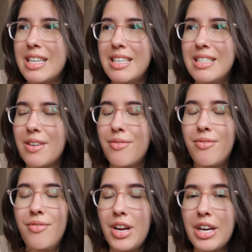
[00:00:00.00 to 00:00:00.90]
is a
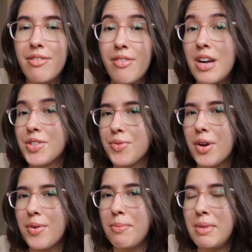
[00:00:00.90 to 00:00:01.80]
very fast
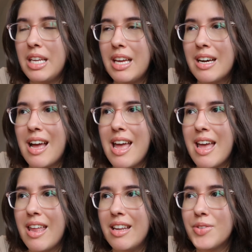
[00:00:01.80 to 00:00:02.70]
growing media
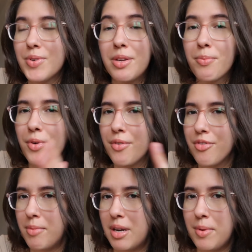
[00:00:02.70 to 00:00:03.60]
and it's really important
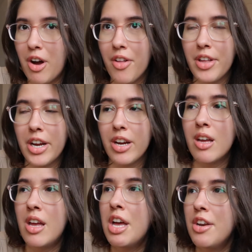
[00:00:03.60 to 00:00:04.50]
for me to be on there,
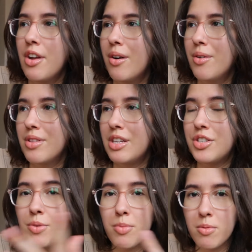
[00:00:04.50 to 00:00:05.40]
not only
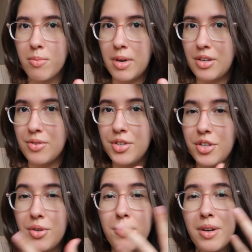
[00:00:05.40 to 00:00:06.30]
to promote my
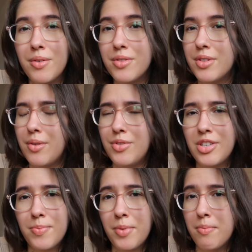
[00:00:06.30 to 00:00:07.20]
YouTube, but also
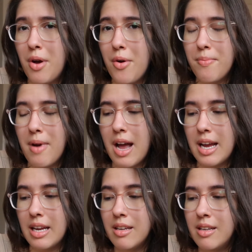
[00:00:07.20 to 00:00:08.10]
just promote
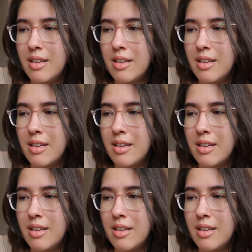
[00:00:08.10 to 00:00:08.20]
my